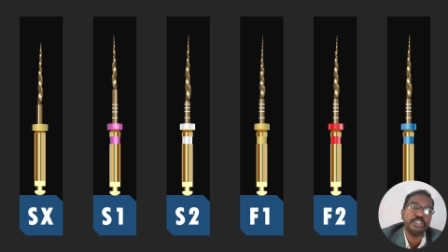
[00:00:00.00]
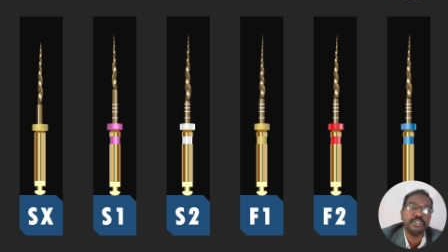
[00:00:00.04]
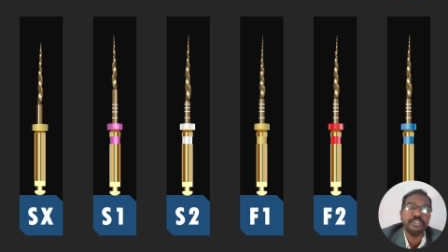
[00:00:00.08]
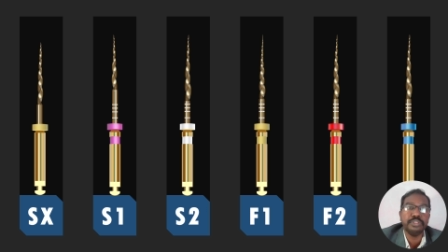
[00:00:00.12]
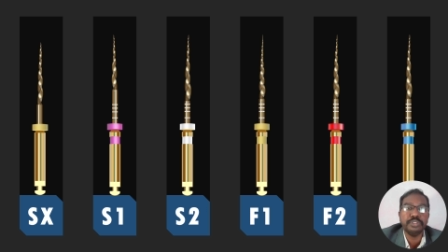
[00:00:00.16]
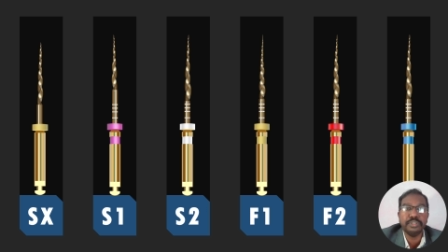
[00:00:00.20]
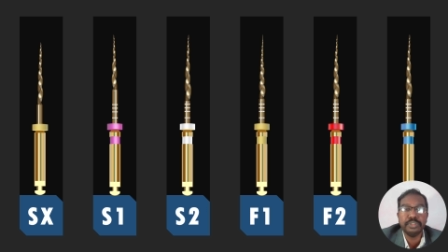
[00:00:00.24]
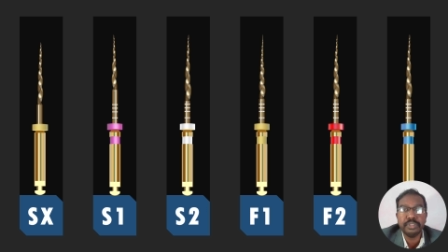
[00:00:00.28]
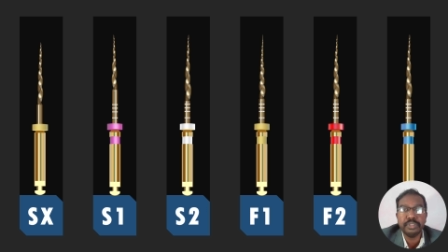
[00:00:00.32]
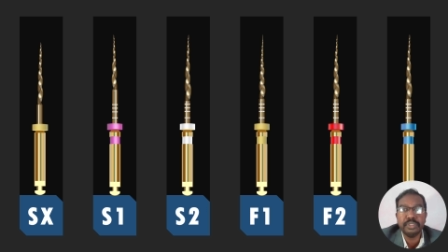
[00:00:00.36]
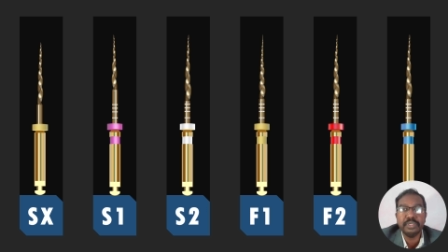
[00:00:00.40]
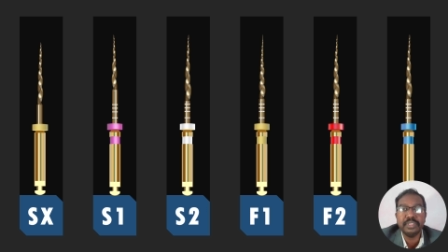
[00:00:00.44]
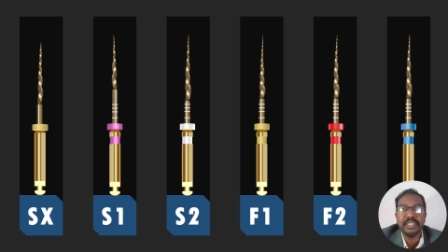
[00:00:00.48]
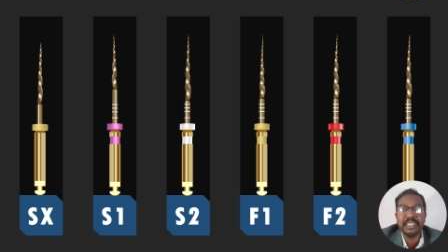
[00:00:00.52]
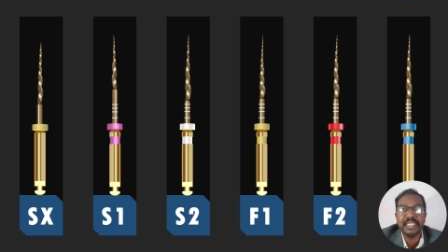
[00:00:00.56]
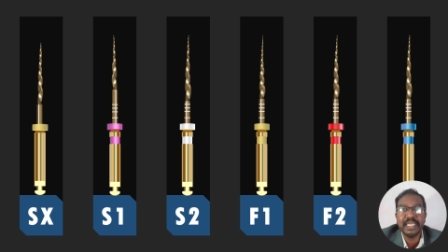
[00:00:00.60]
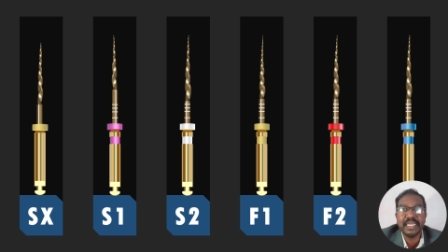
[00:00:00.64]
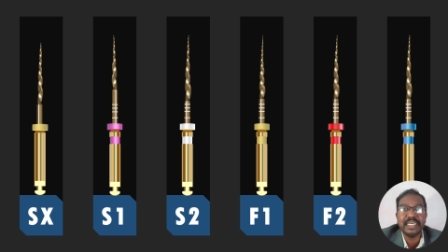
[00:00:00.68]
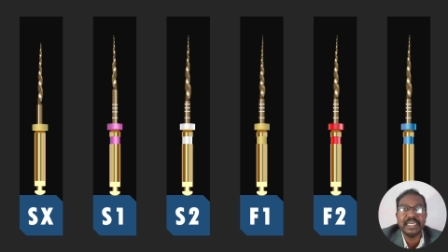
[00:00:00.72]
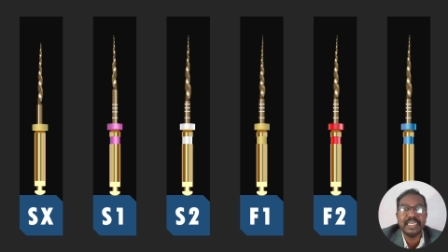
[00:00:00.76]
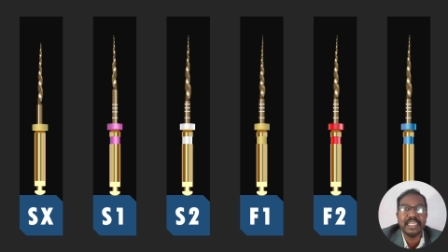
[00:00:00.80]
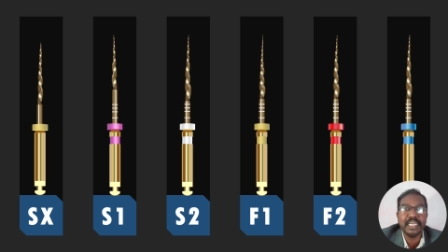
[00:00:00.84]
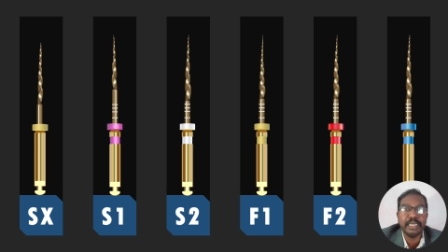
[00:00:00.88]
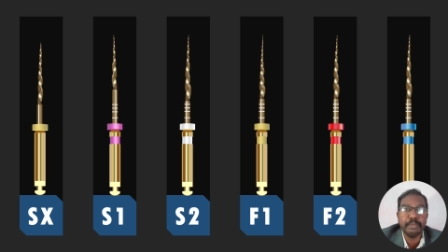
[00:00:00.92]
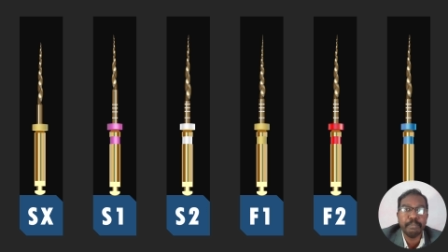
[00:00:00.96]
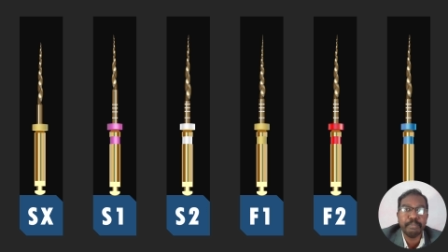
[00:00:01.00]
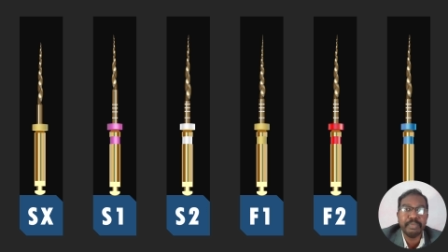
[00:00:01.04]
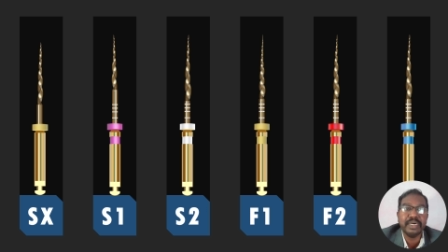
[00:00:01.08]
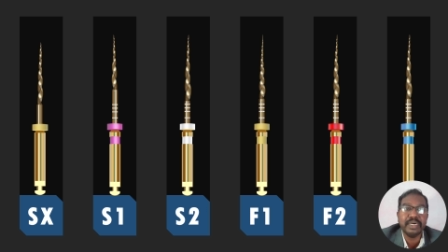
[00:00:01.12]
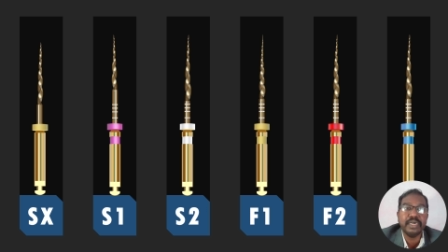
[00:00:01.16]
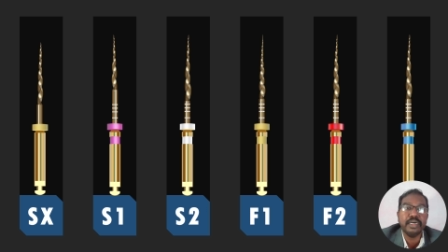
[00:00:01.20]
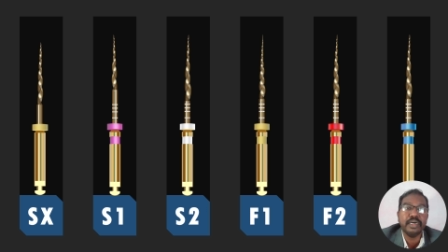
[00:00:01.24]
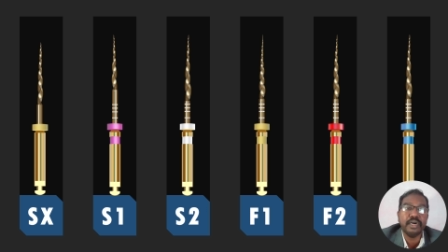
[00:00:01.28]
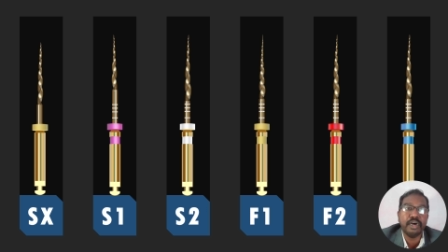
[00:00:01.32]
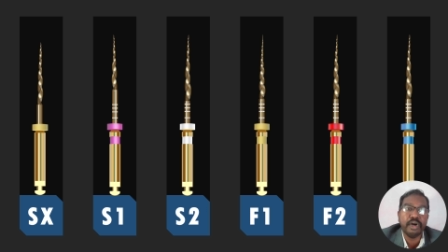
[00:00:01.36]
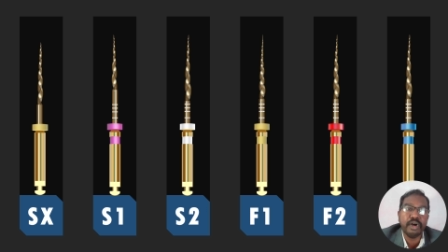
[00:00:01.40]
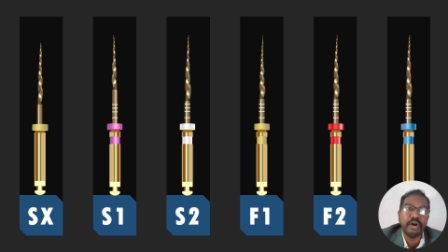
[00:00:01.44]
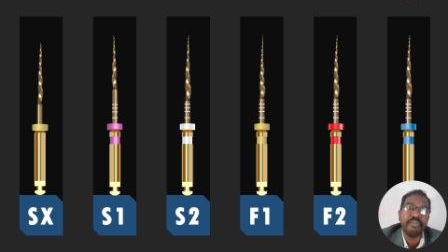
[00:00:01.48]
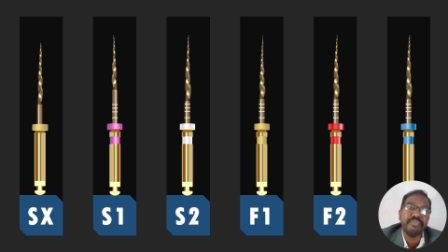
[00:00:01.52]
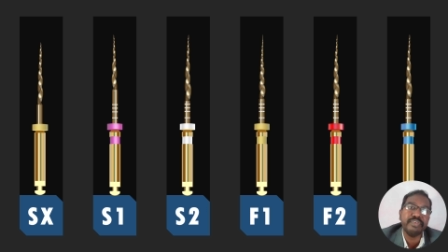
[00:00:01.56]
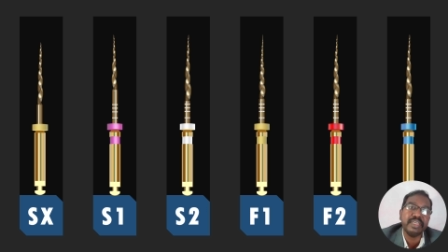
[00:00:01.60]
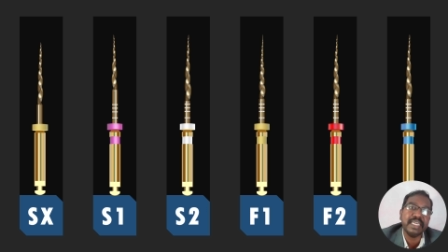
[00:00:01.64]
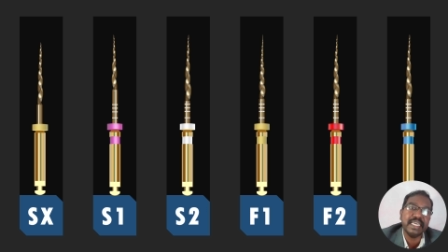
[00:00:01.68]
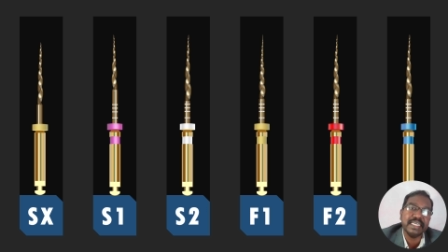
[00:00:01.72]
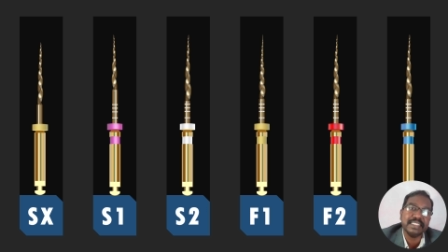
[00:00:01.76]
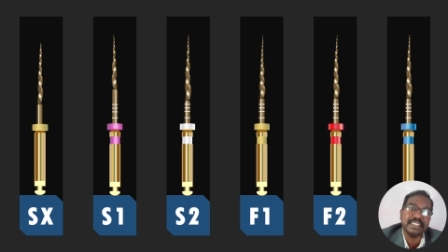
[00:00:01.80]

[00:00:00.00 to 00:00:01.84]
to know the taper of